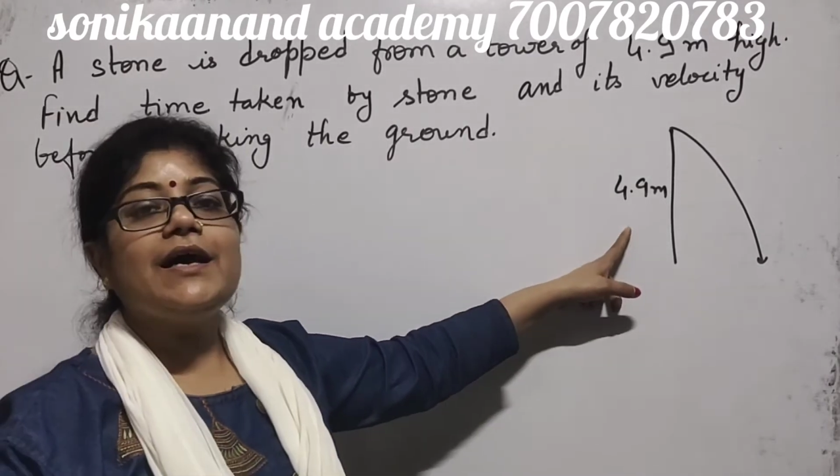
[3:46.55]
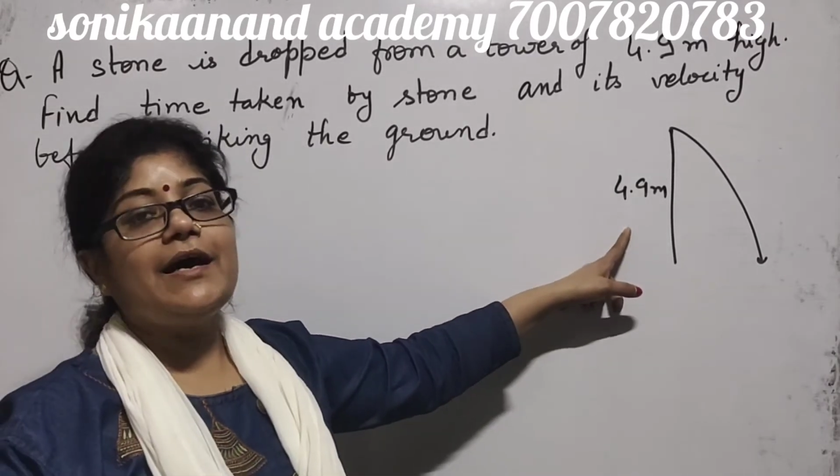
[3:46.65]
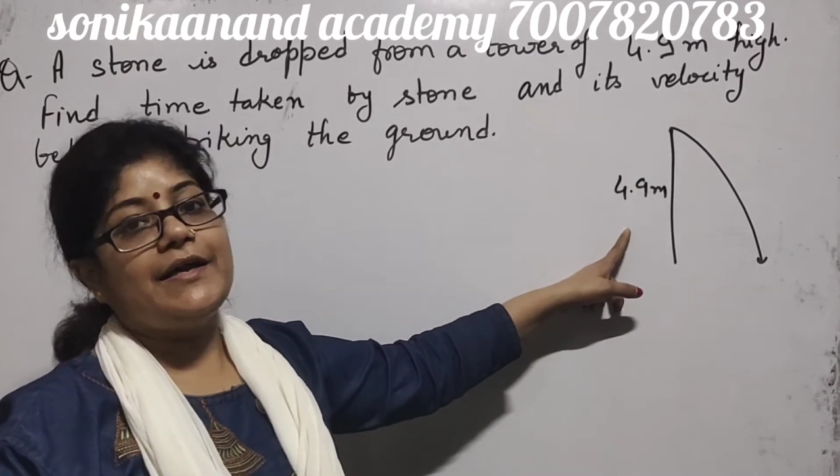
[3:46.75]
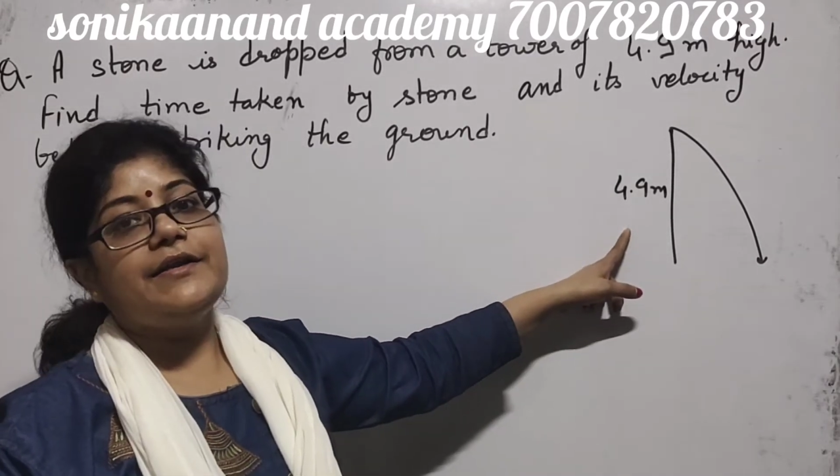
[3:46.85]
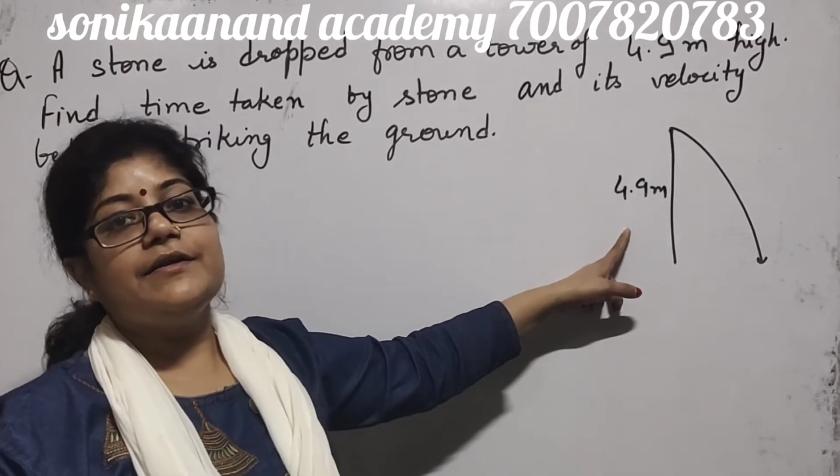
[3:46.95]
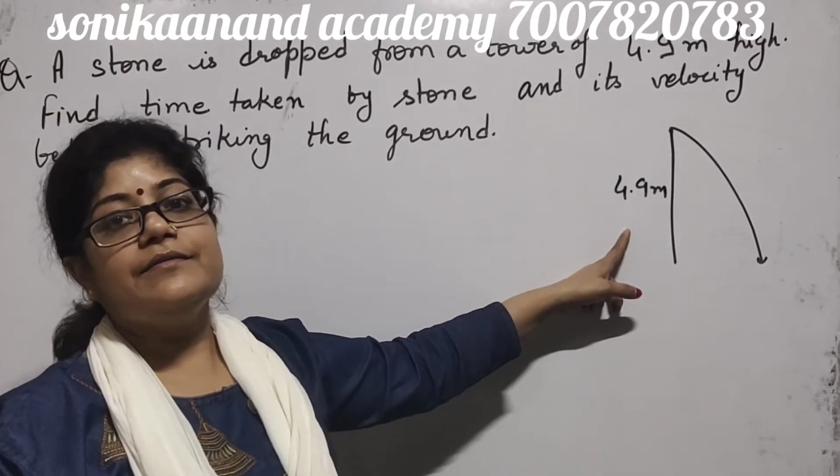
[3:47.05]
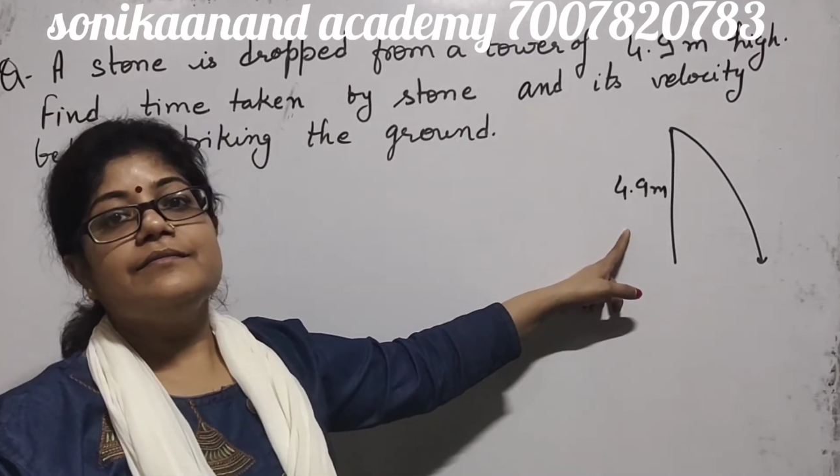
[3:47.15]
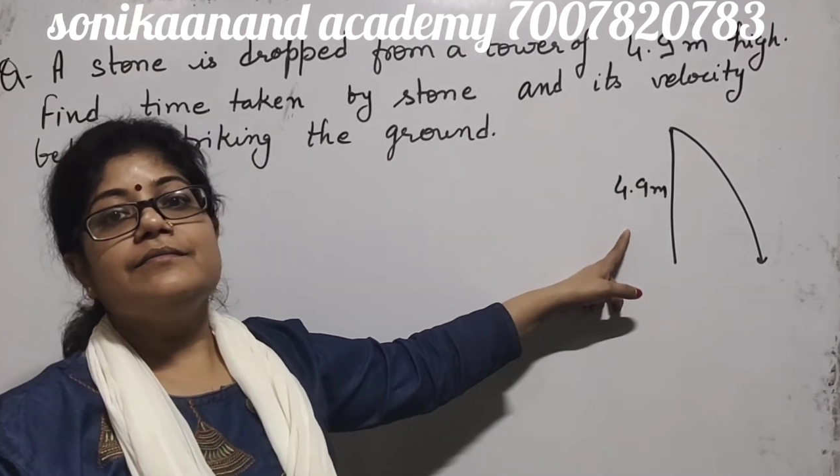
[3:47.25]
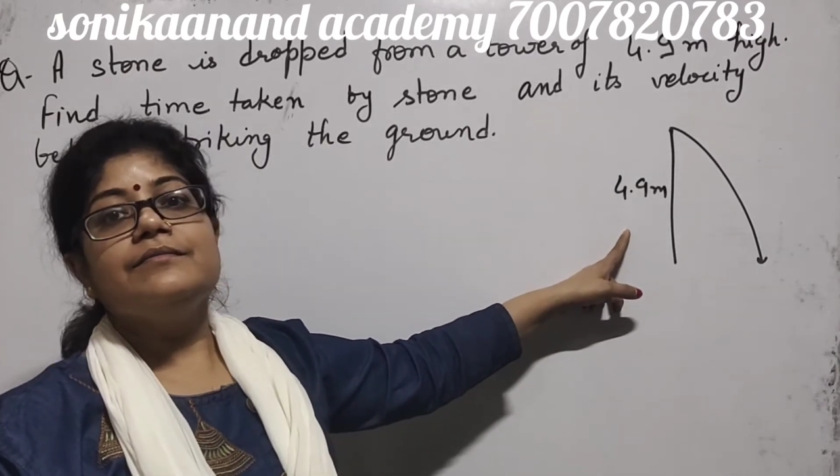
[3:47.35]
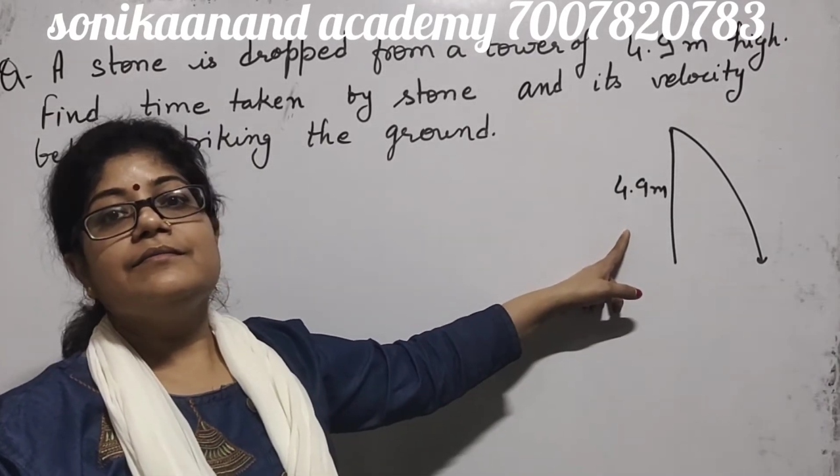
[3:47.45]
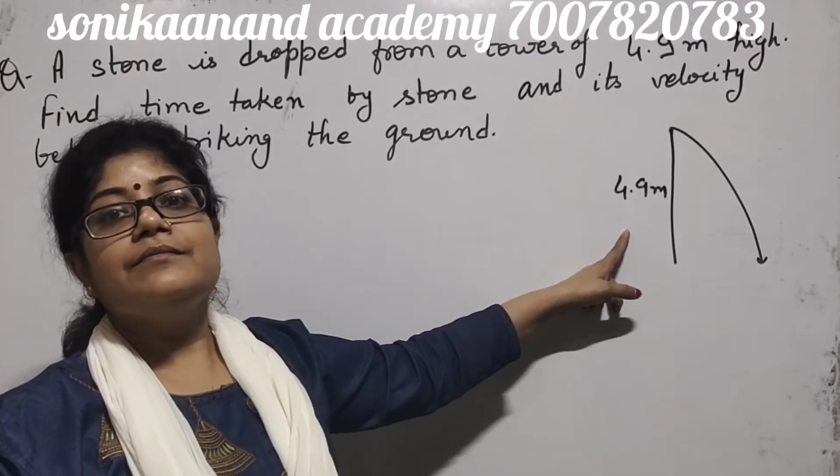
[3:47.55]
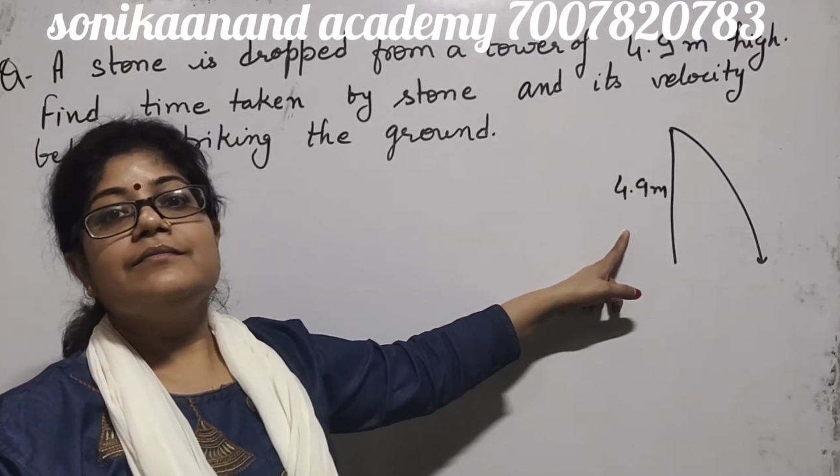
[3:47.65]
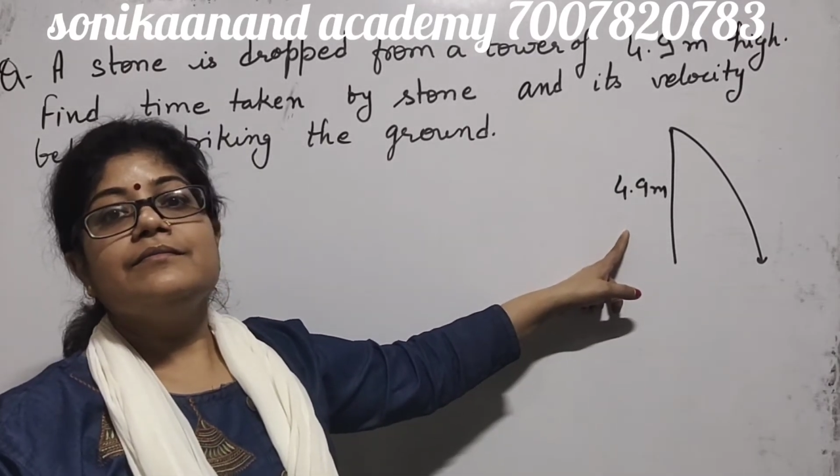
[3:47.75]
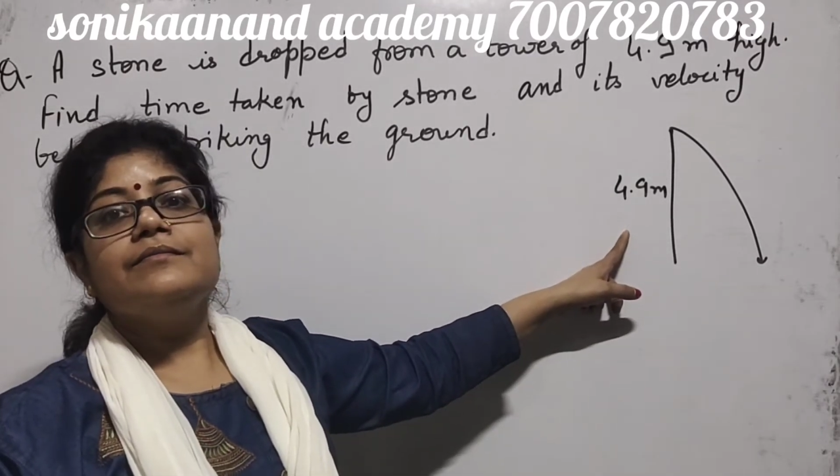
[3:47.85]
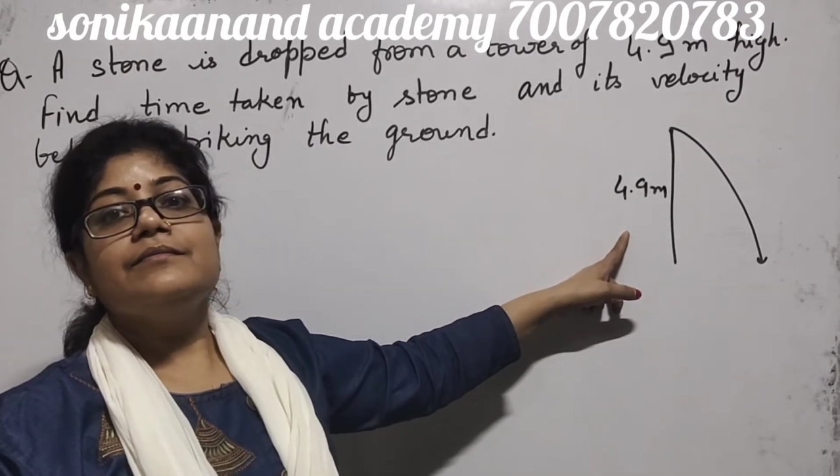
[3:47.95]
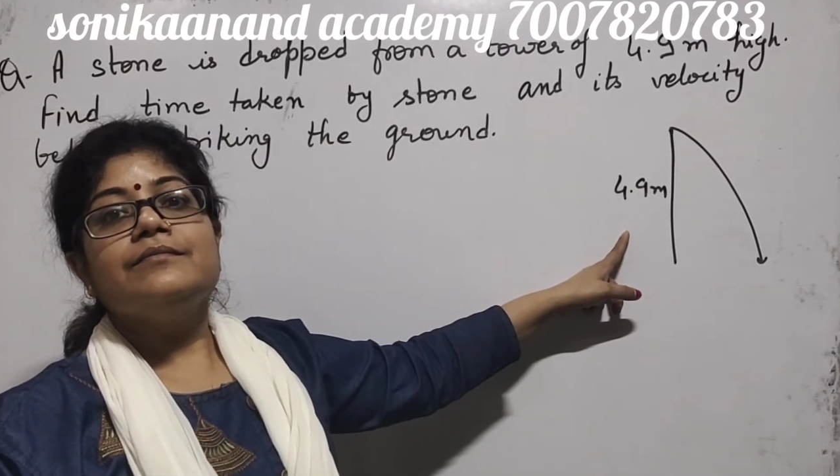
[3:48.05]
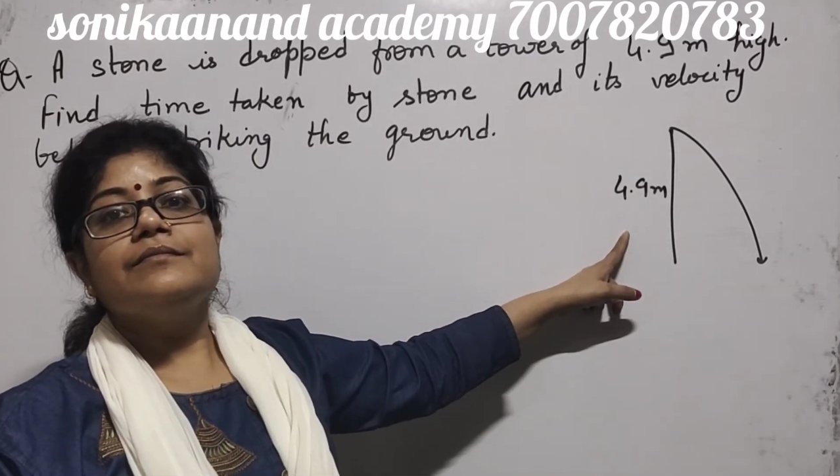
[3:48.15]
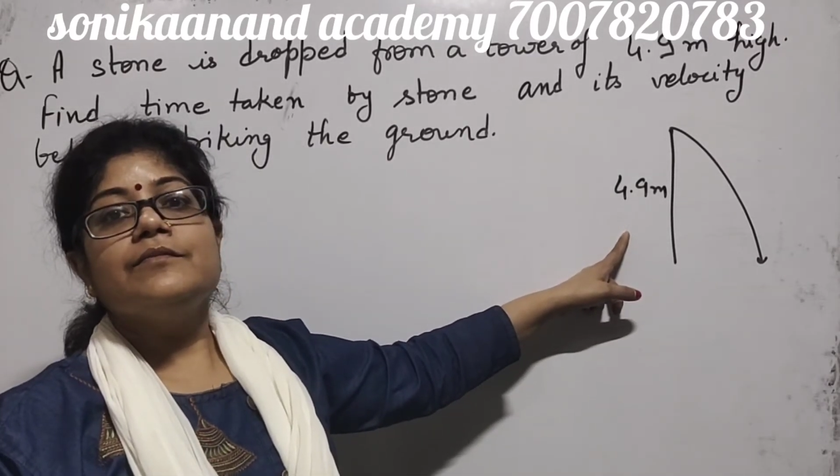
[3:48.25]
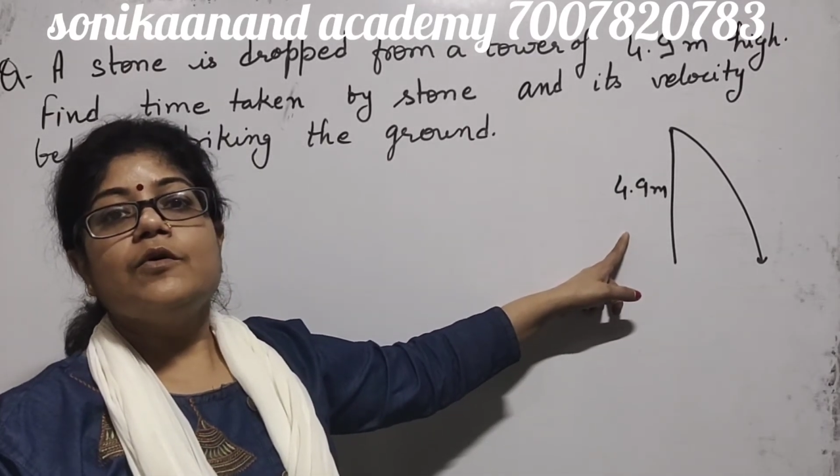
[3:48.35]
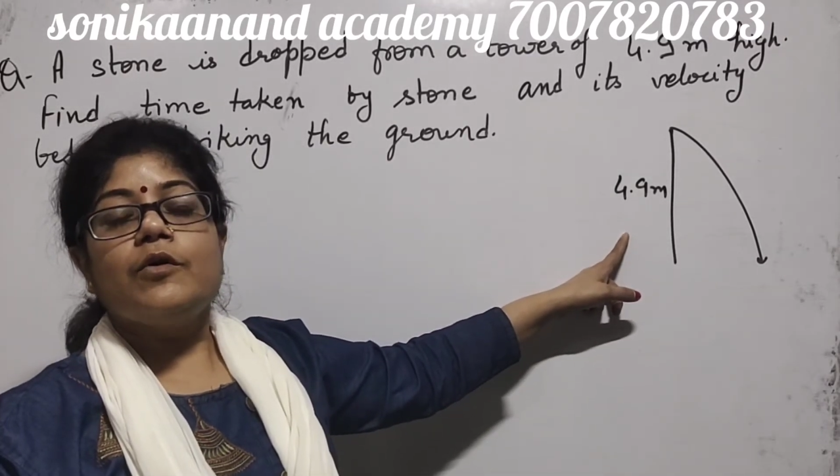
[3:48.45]
height.
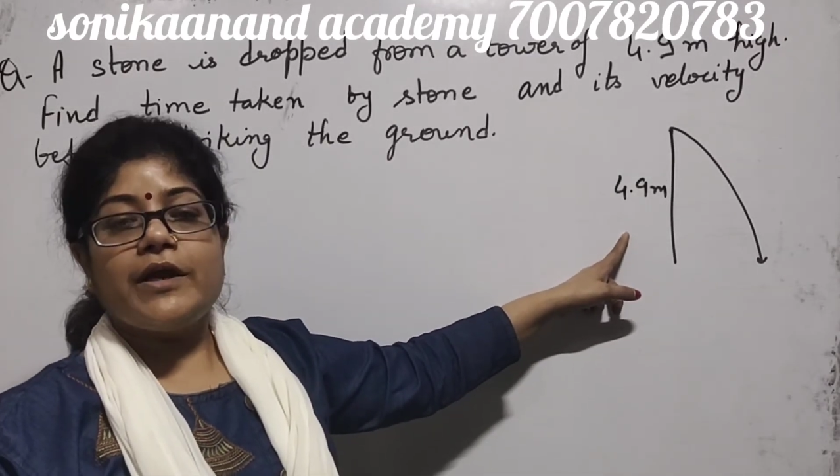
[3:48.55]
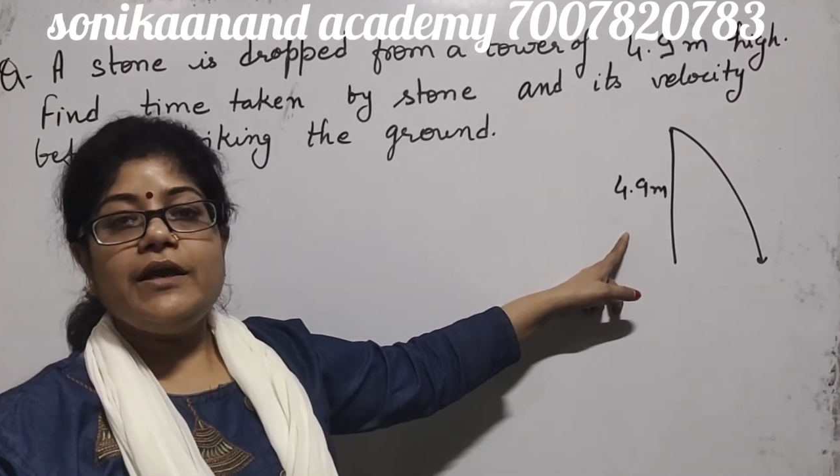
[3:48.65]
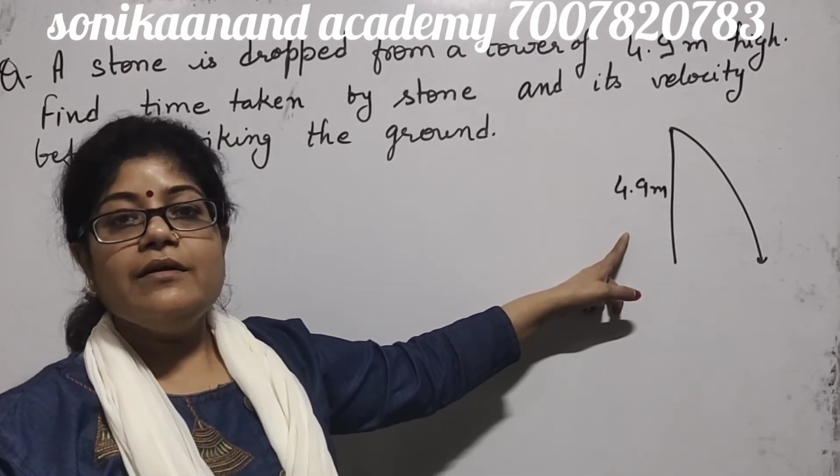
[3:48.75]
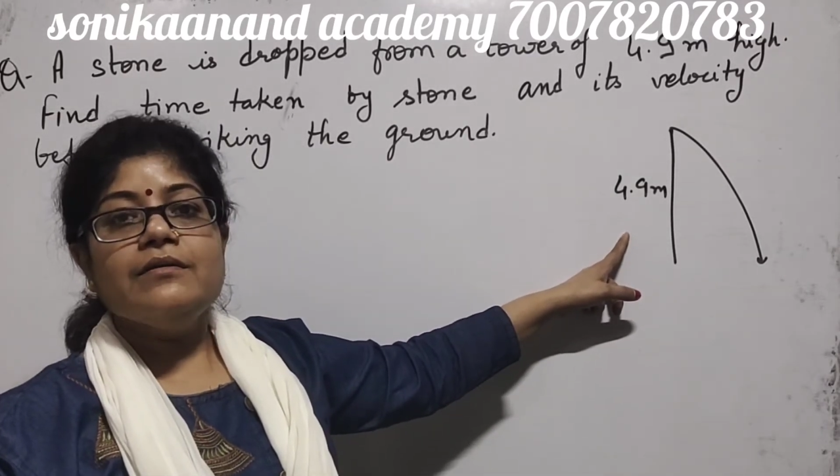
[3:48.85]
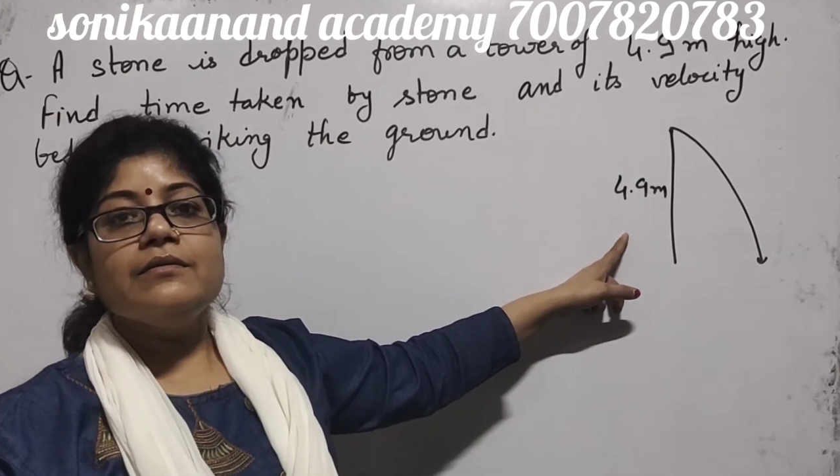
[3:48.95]
Okay.